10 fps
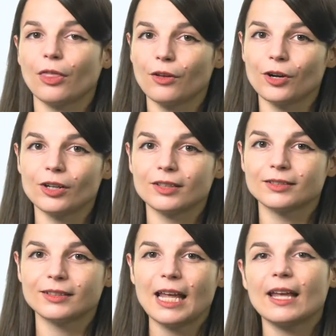Third,
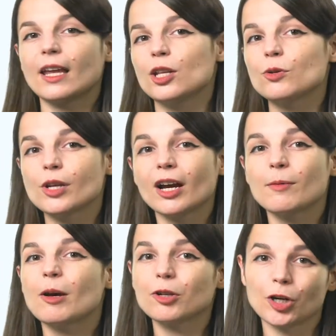can you talk
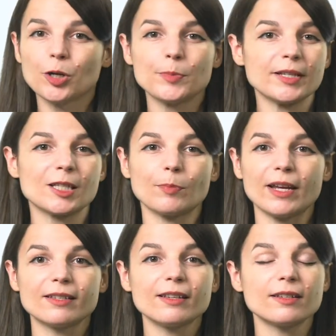about herbs and
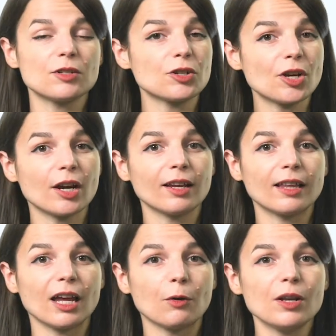spices in your target
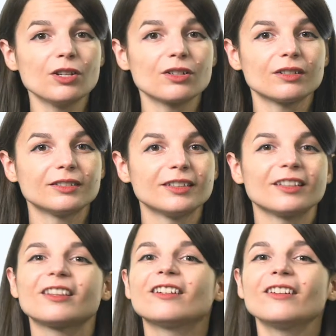language?
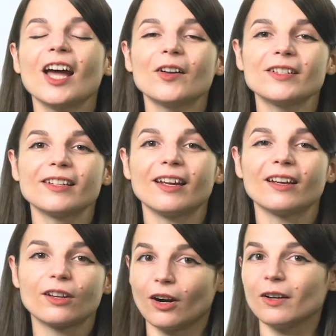Learn how to say
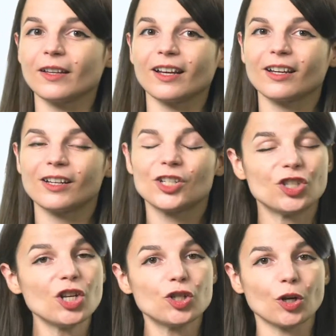garlic,
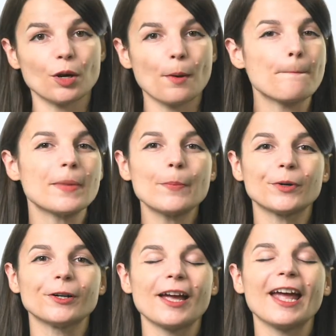ginger,
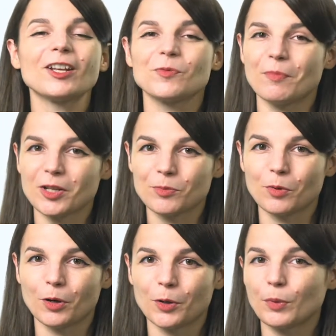pepper, and much
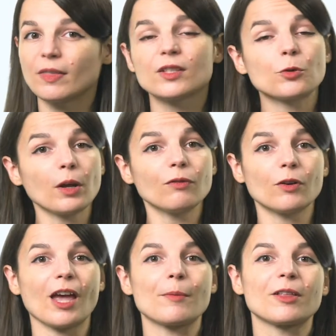more with this quick
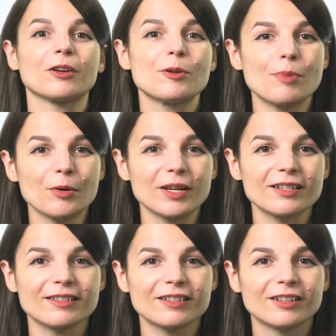vocabulary
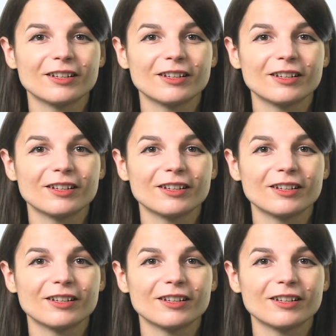bonus.